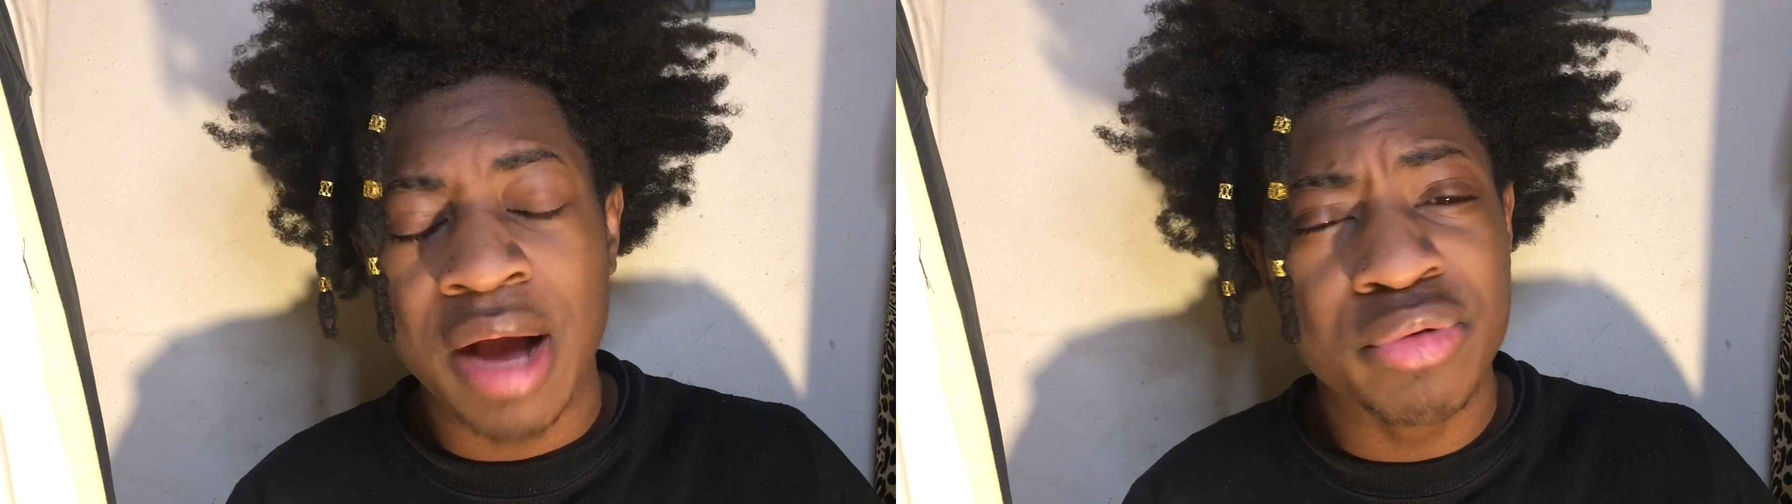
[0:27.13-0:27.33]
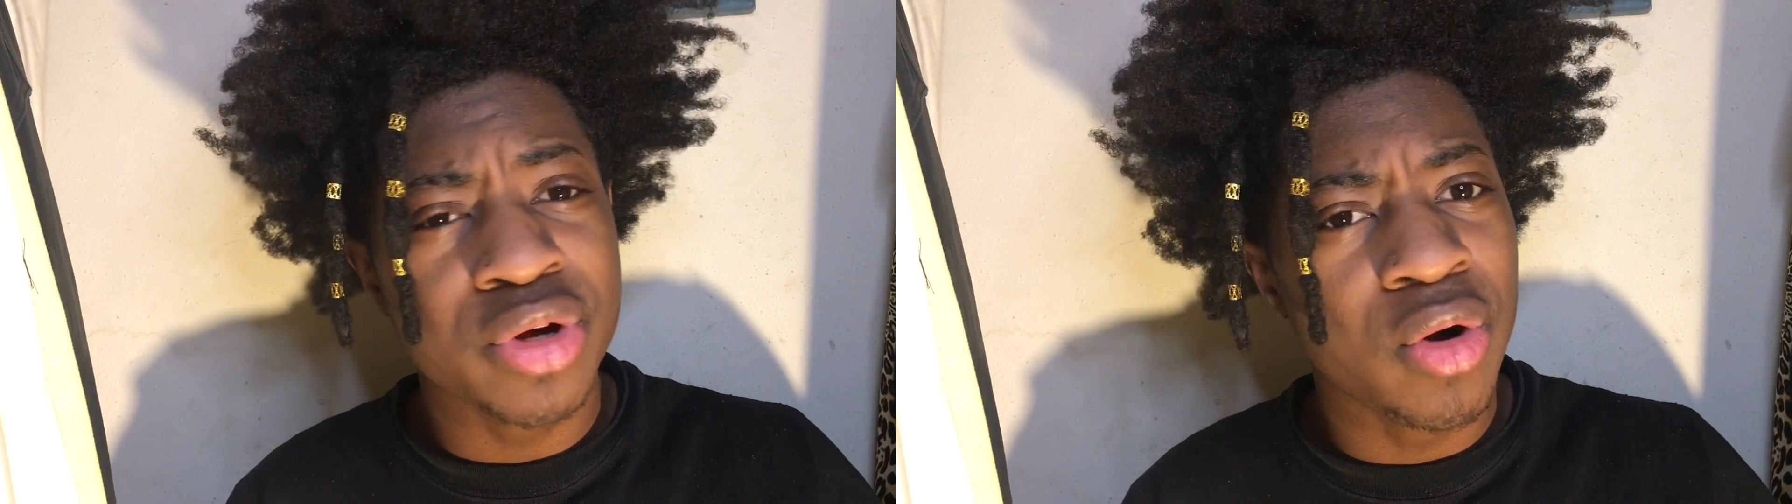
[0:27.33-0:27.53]

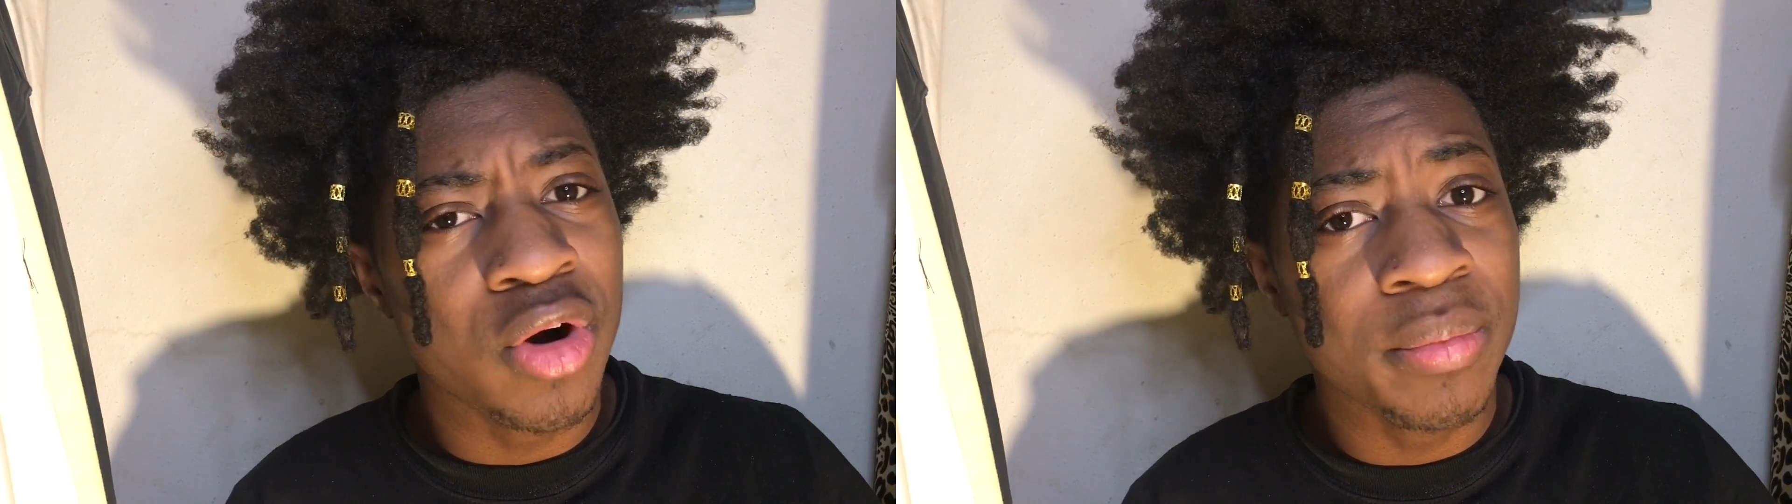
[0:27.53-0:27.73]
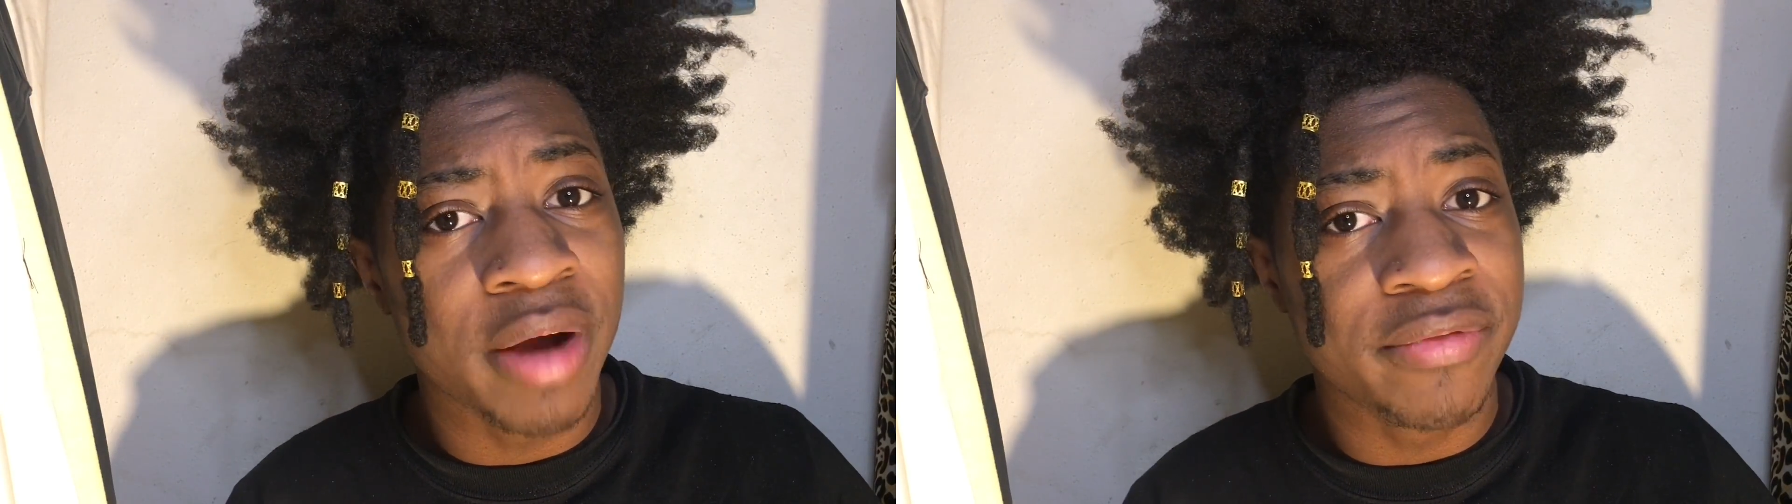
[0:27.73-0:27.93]
I
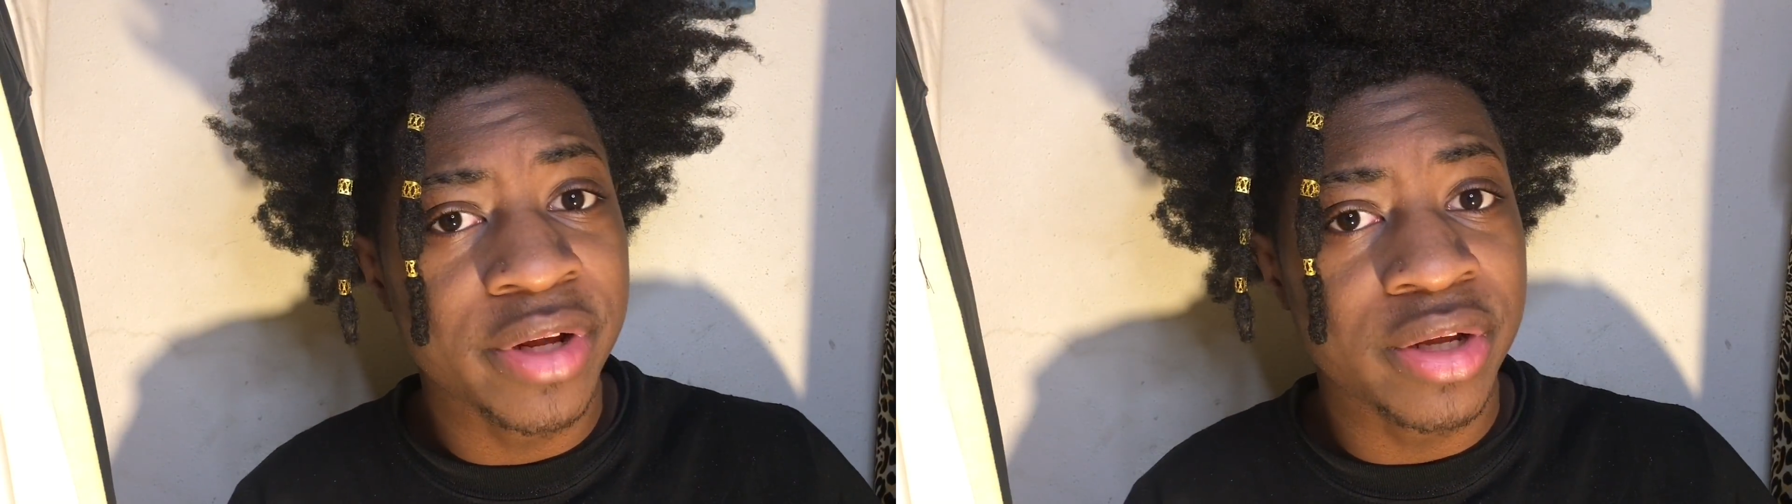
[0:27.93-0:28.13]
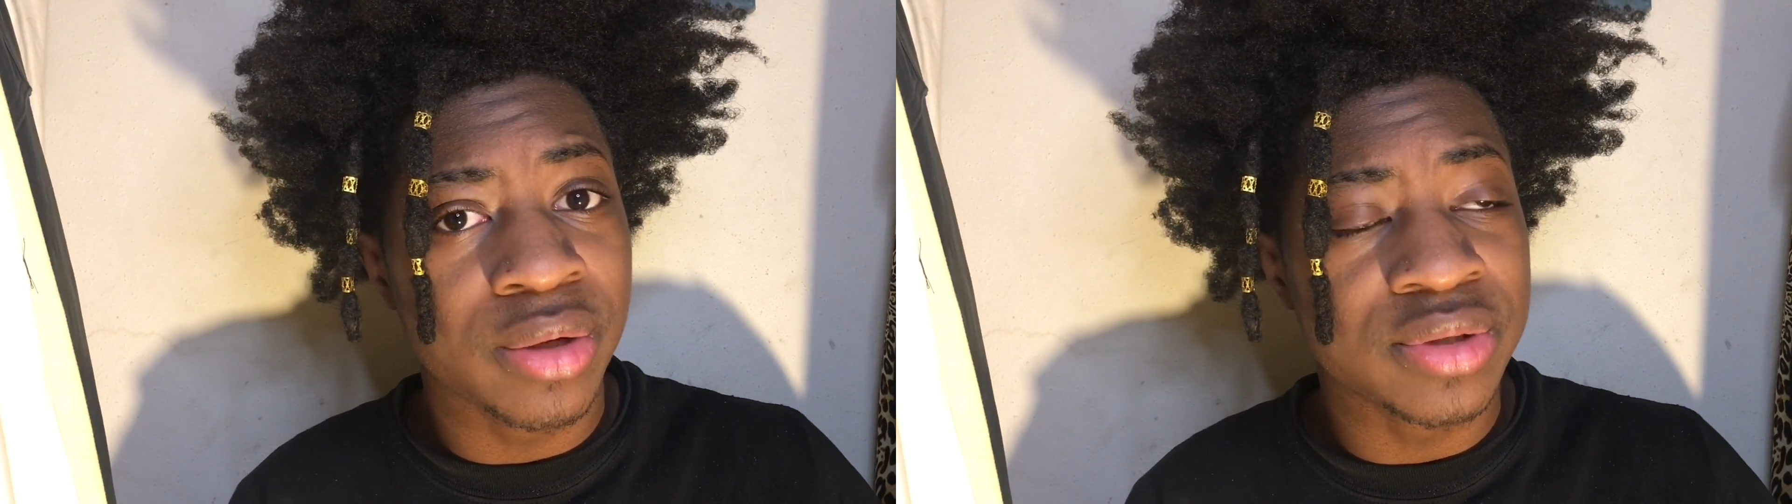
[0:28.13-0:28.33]
record my
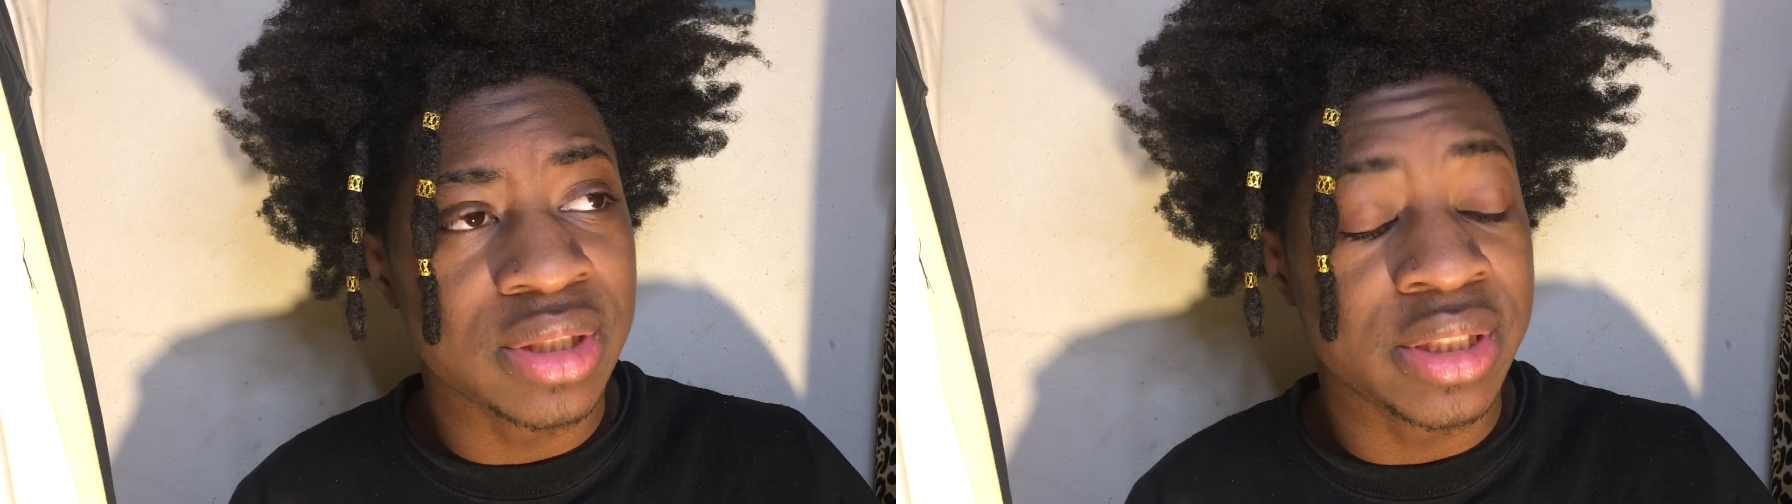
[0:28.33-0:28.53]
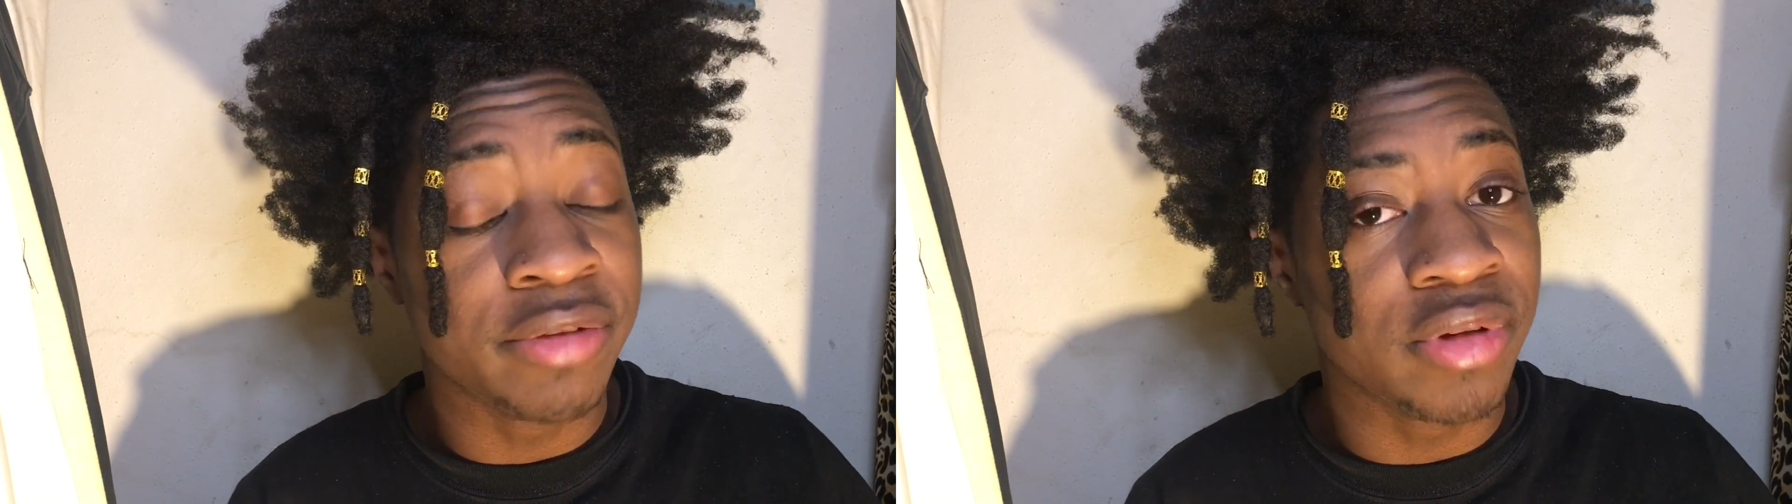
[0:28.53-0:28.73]
videos
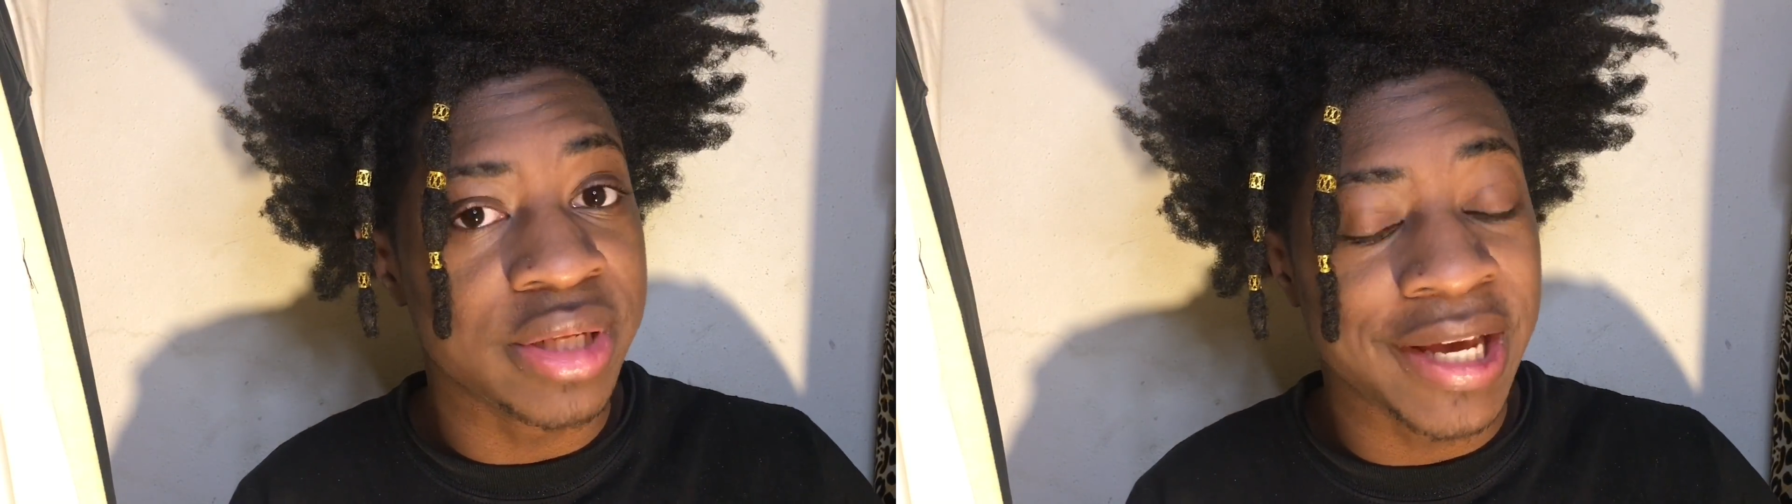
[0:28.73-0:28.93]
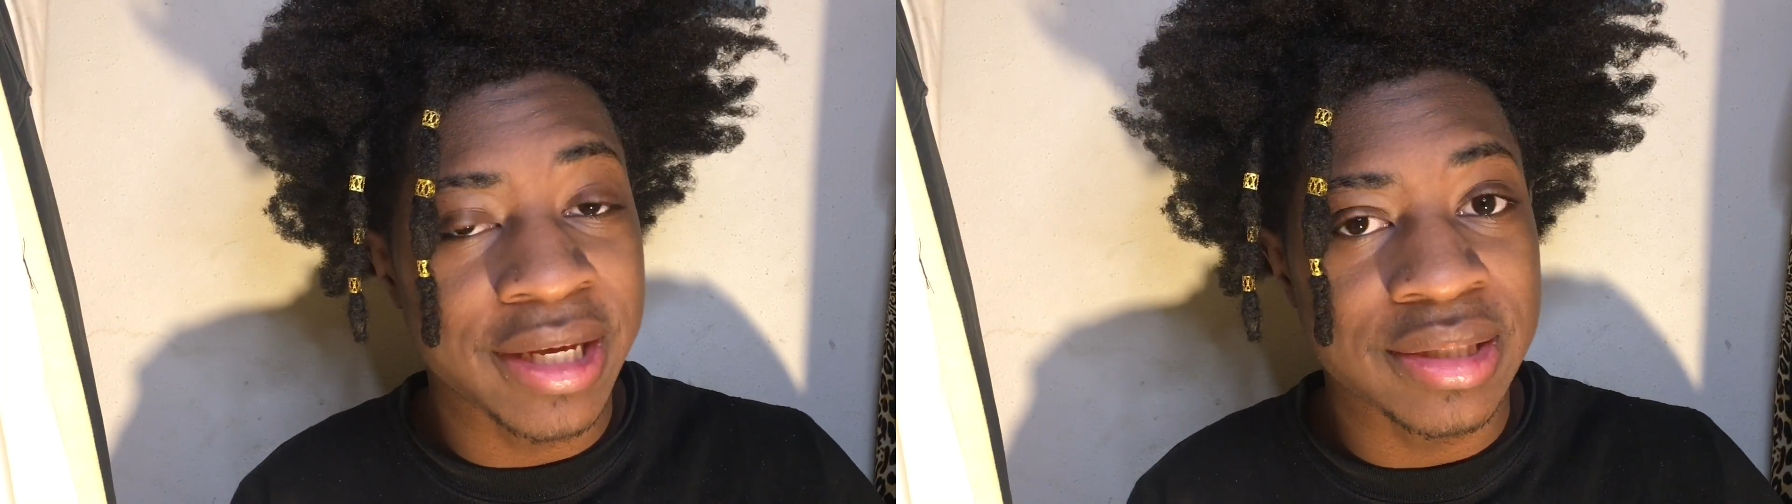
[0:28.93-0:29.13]
in
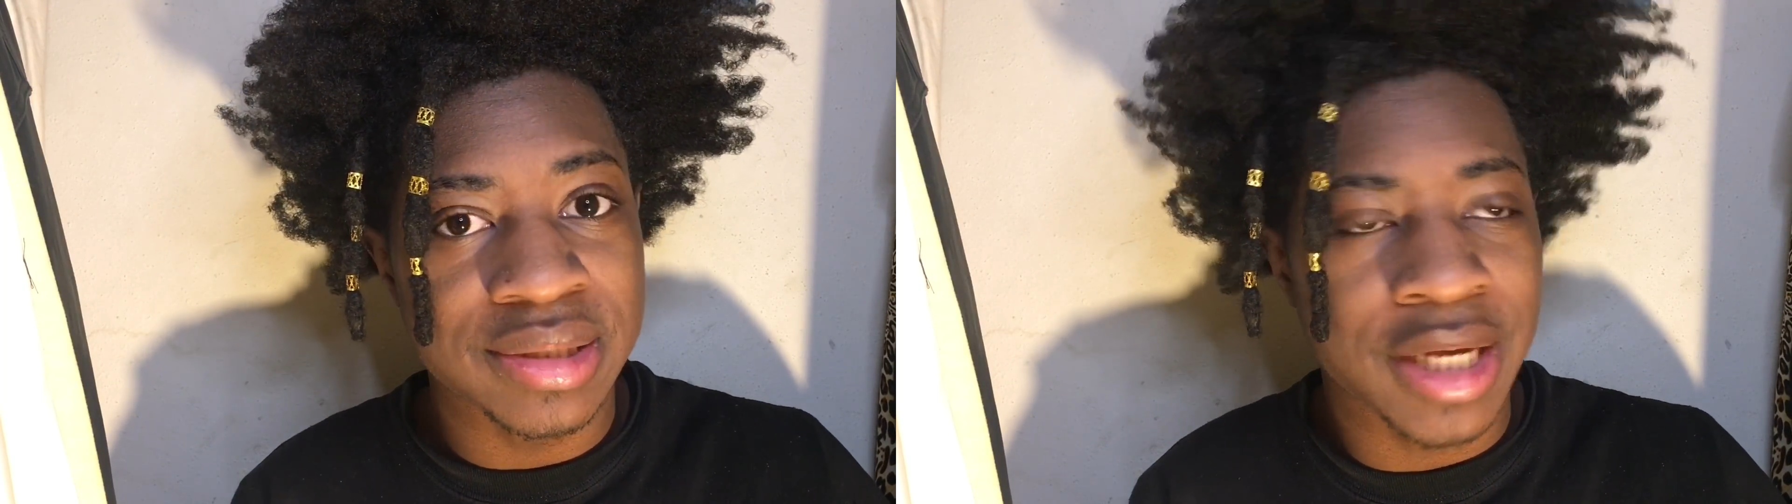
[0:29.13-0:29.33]
different days.